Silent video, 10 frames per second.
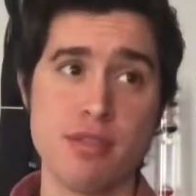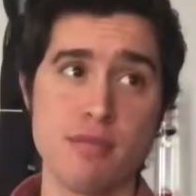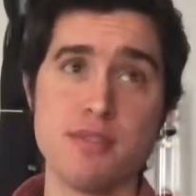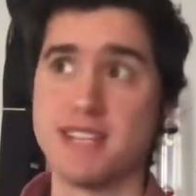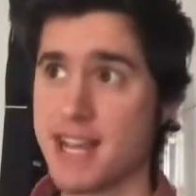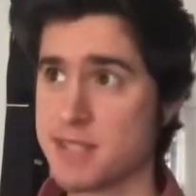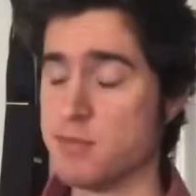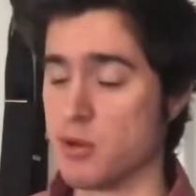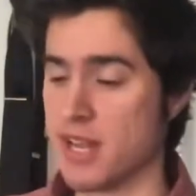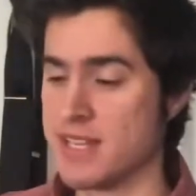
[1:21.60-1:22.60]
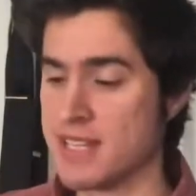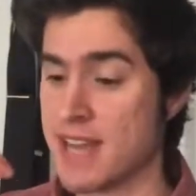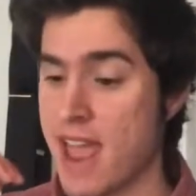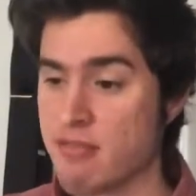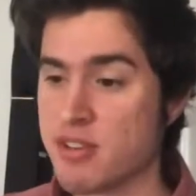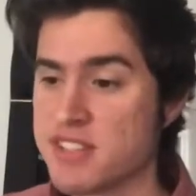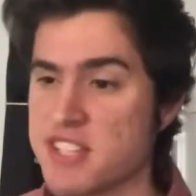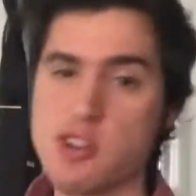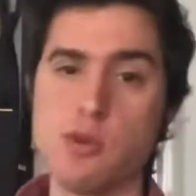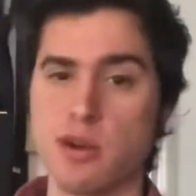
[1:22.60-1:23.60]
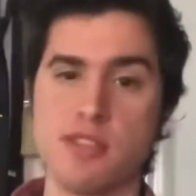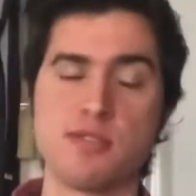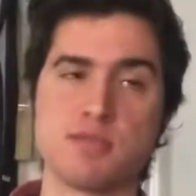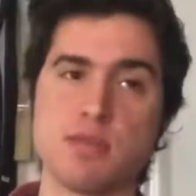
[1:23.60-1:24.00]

through the textbook and did every single one of those